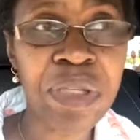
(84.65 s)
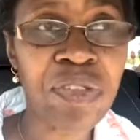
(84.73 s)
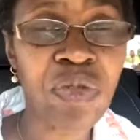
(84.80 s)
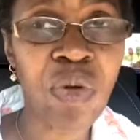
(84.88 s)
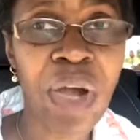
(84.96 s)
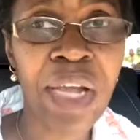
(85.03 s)

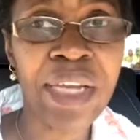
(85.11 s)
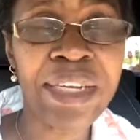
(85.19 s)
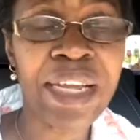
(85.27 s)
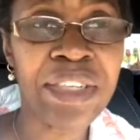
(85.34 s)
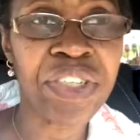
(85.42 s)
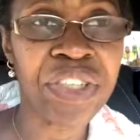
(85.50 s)
please go
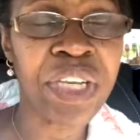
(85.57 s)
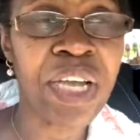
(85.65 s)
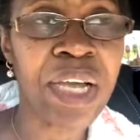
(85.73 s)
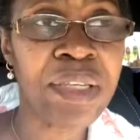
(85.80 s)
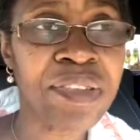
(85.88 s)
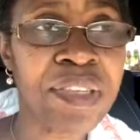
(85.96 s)
ahead and
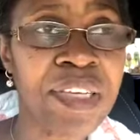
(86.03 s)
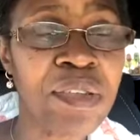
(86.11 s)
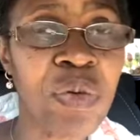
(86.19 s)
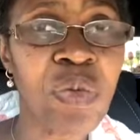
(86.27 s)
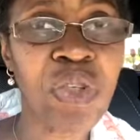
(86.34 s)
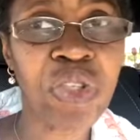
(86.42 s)
share,
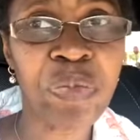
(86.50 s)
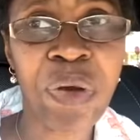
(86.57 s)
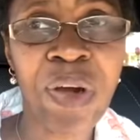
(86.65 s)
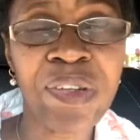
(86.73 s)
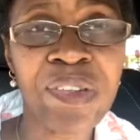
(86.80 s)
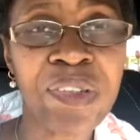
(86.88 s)
start a watch
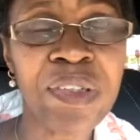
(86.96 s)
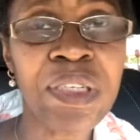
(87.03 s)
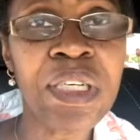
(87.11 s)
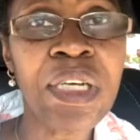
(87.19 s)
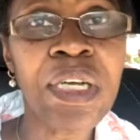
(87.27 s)
party.